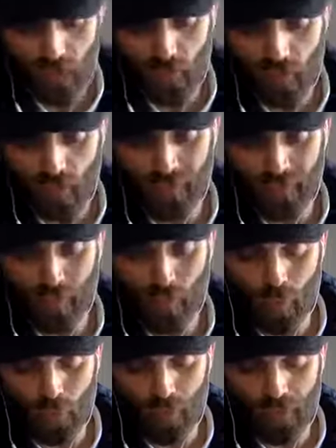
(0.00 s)
and
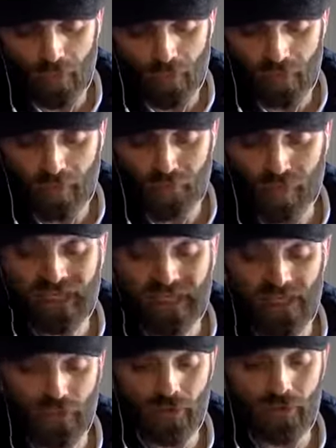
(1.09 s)
115 bring
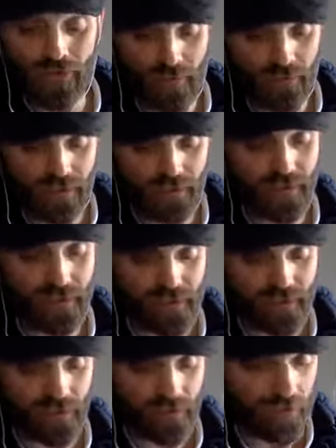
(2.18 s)
each other into existence,